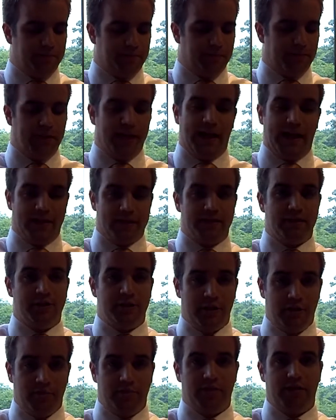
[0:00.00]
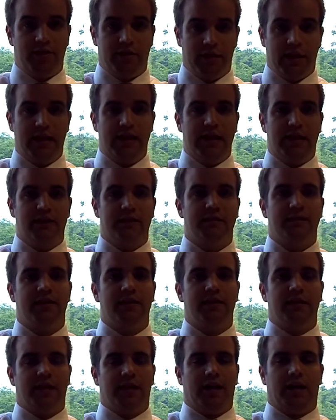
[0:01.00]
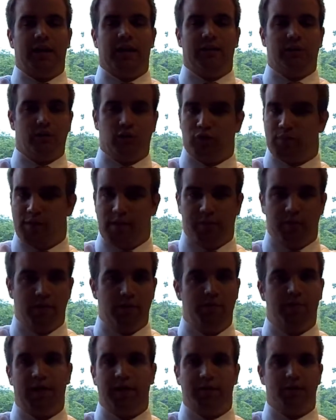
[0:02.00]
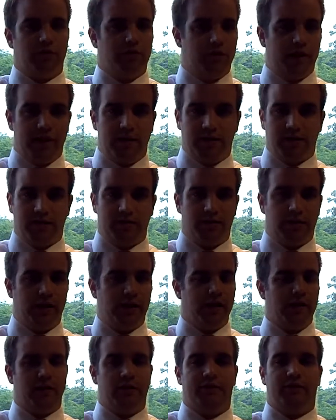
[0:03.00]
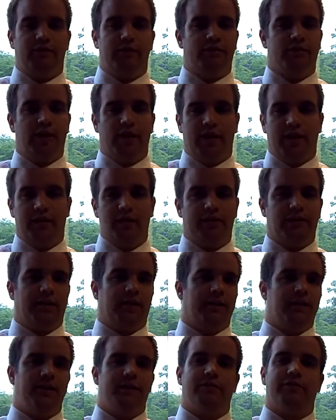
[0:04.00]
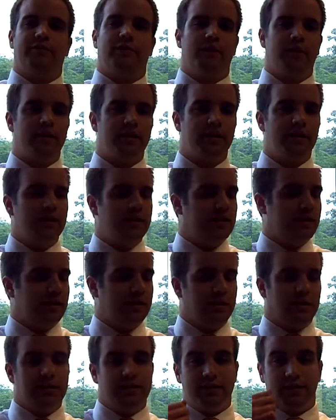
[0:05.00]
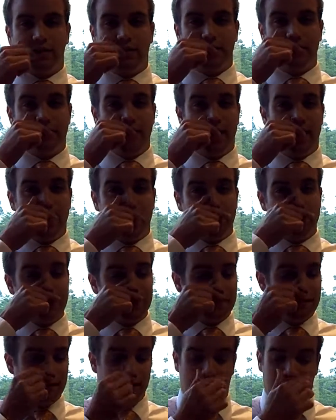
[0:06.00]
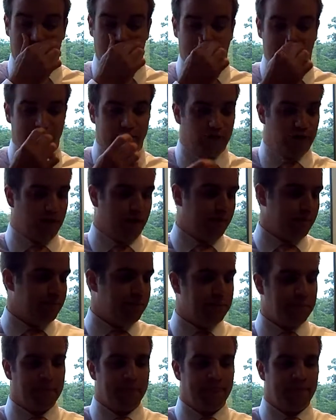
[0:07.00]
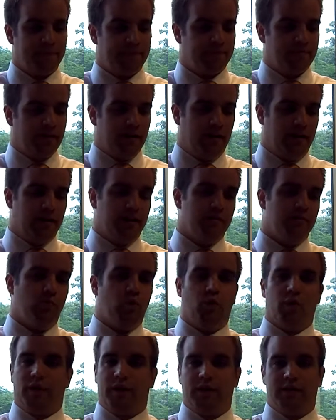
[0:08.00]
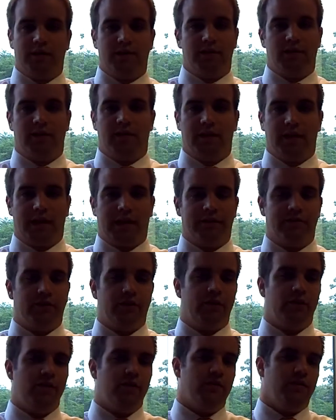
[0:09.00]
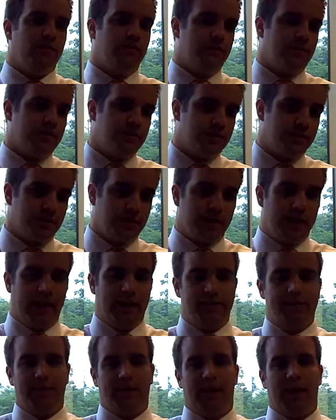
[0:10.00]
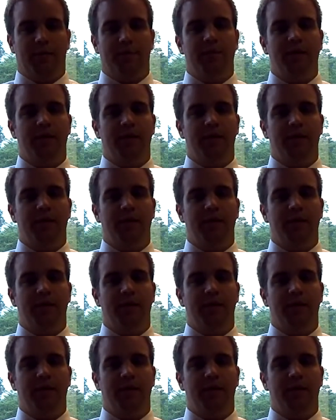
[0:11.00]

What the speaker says: It has a chip in it that will remember the basal rate. If you've got different insulin settings from the mornings to the afternoons to nighttime,